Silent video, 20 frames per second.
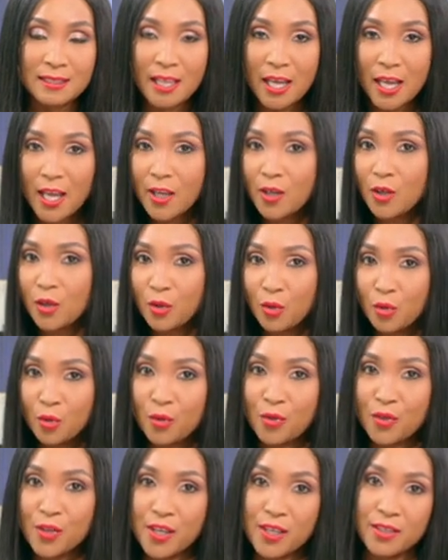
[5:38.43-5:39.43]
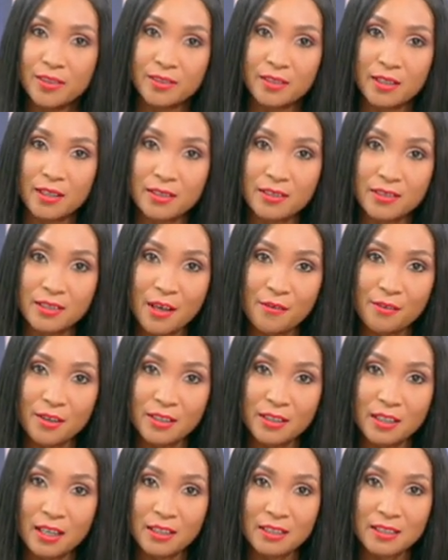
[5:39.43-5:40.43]
say who these uh,
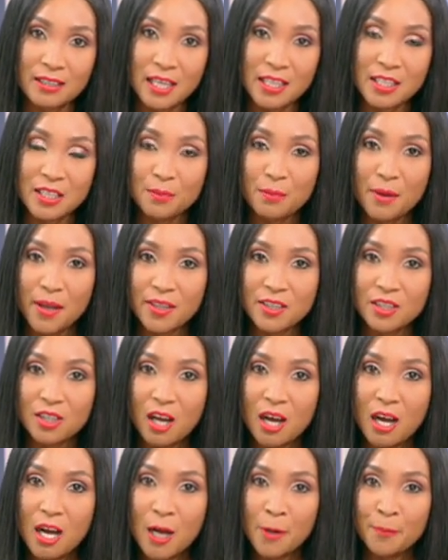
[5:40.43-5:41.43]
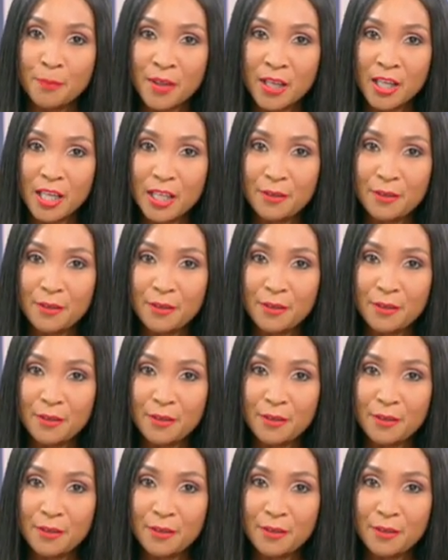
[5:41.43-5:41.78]
seven uh, suspects are.